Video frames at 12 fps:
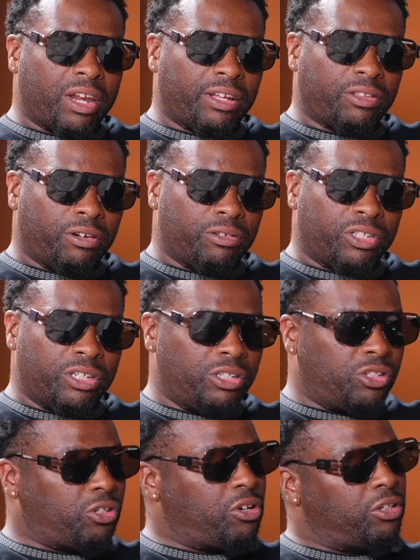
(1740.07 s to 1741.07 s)
like
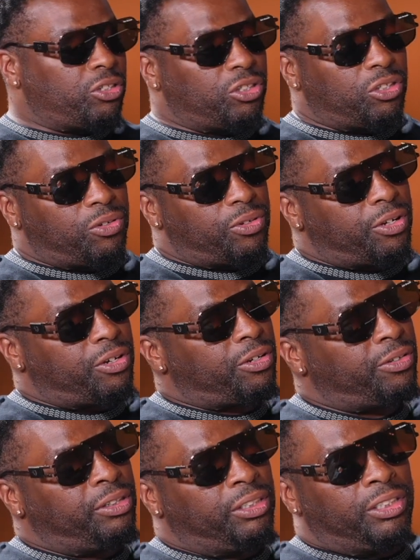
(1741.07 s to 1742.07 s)
13 charges on
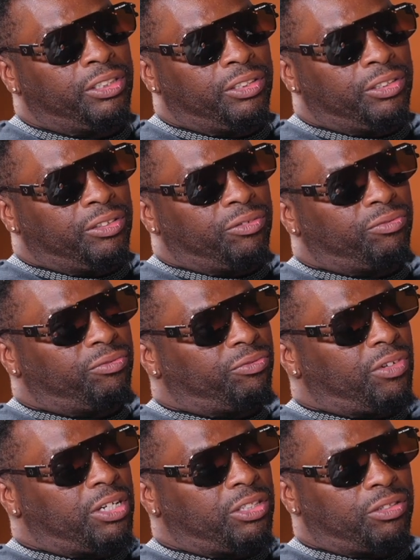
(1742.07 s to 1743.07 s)
there,
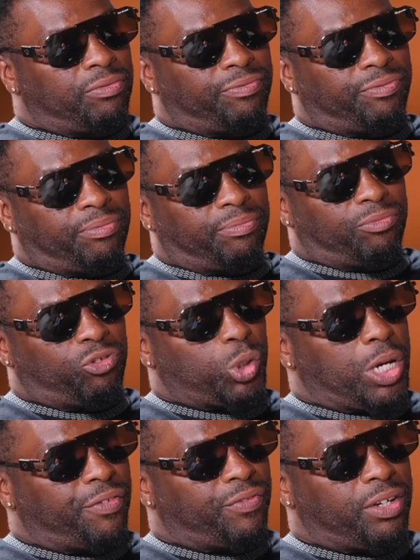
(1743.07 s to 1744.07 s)
ranging from
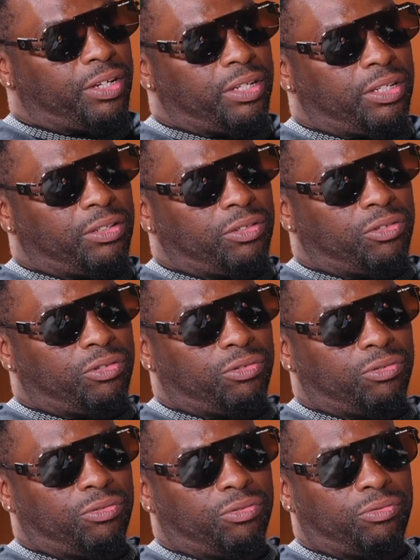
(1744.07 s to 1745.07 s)
trafficking
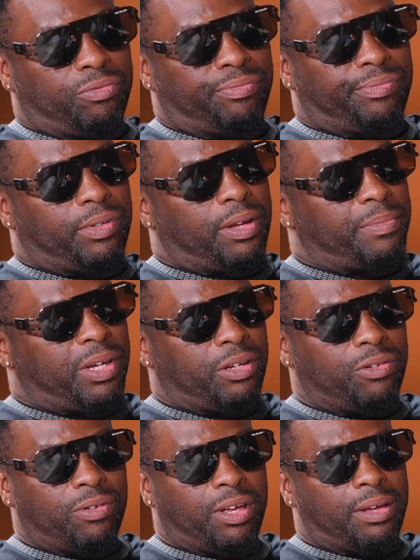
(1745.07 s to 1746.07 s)
to, I mean,
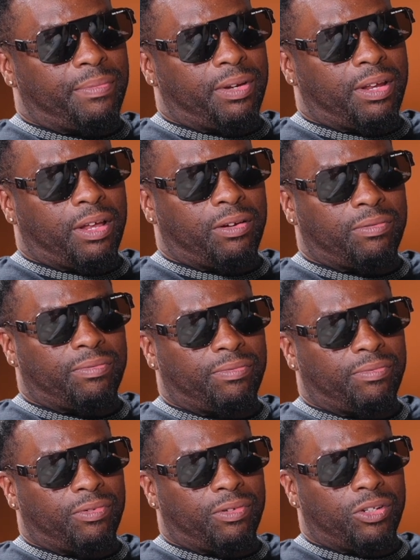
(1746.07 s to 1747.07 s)
you name it. I
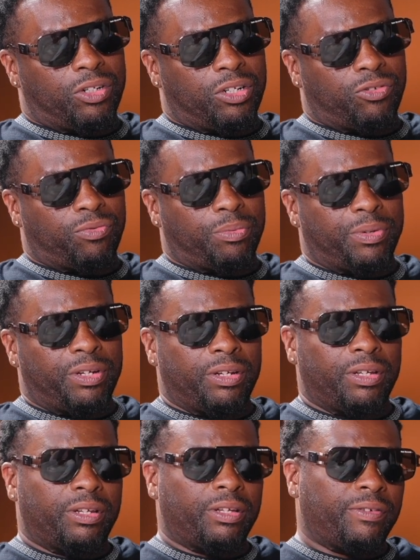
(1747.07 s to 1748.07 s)
don't want to just repeat
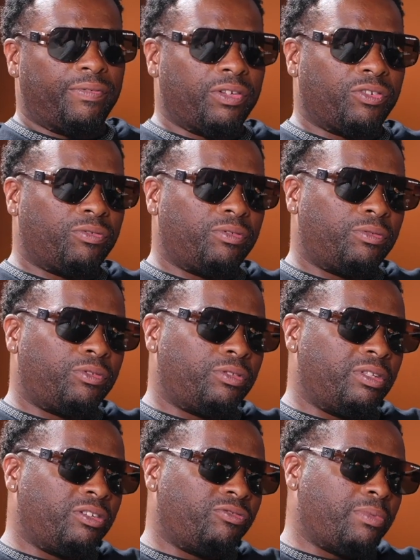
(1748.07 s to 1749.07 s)
any of it.
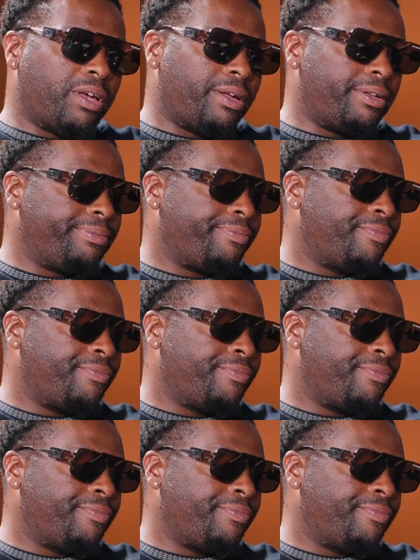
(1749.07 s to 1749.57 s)
It's bad.